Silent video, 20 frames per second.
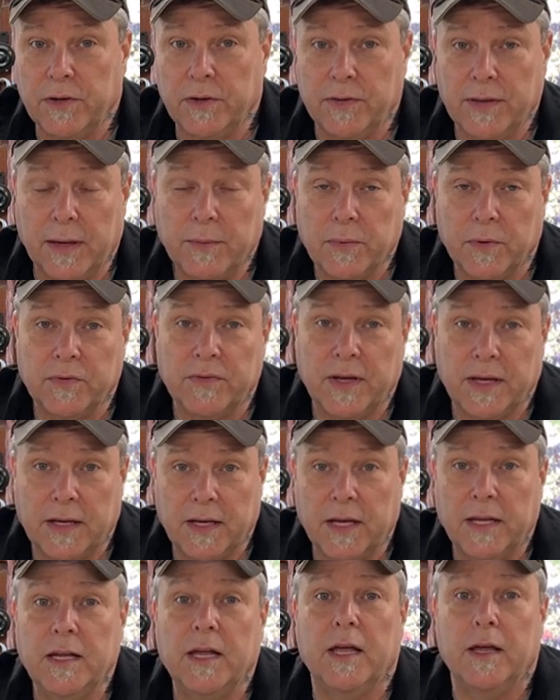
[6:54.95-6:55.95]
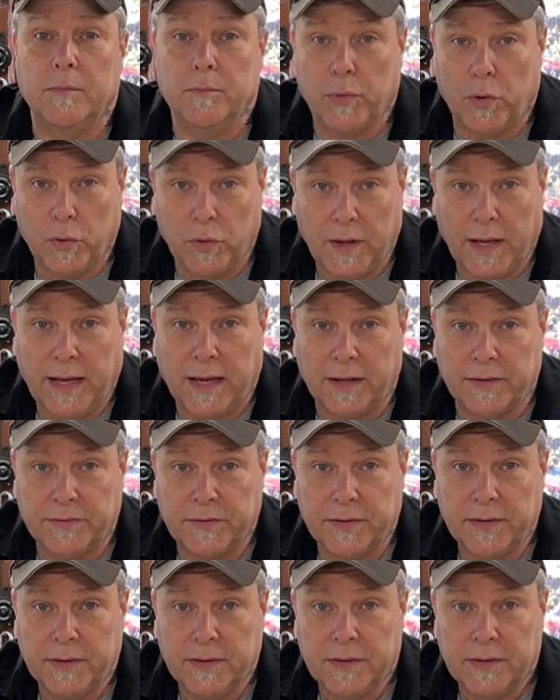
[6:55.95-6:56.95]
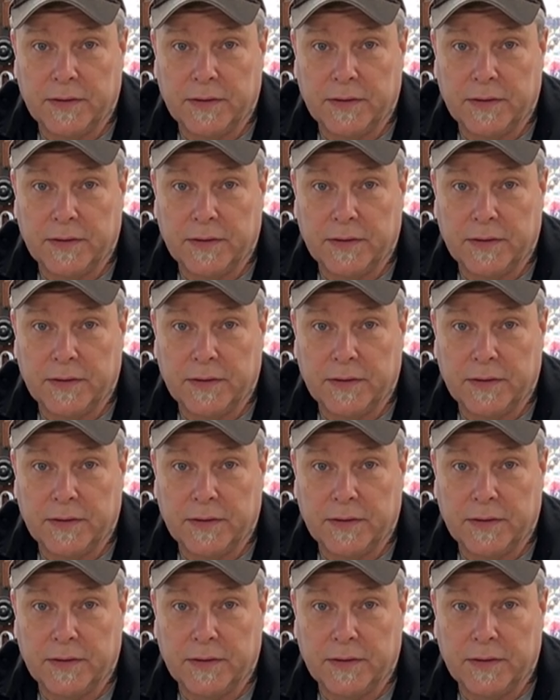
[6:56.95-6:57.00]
do. They will dig in and pull out.